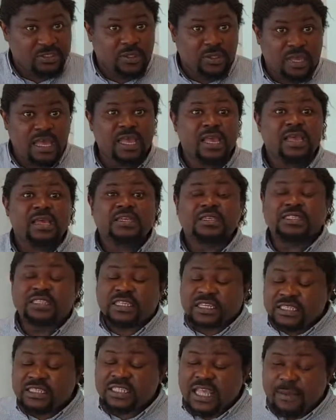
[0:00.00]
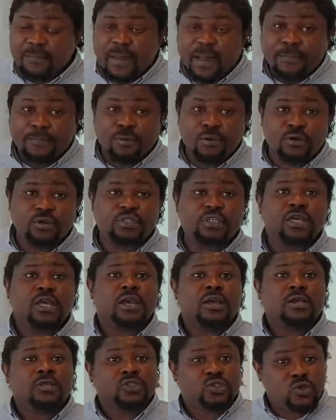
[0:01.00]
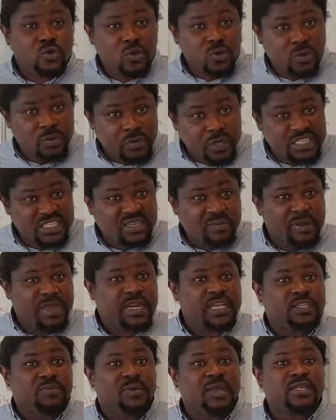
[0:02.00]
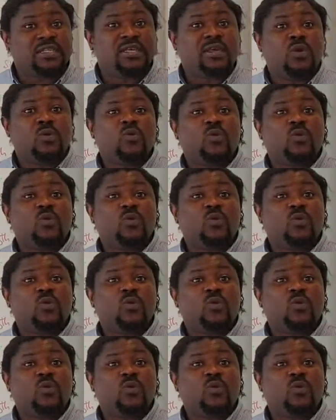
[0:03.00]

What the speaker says: Okay, 6-step approach to risk management,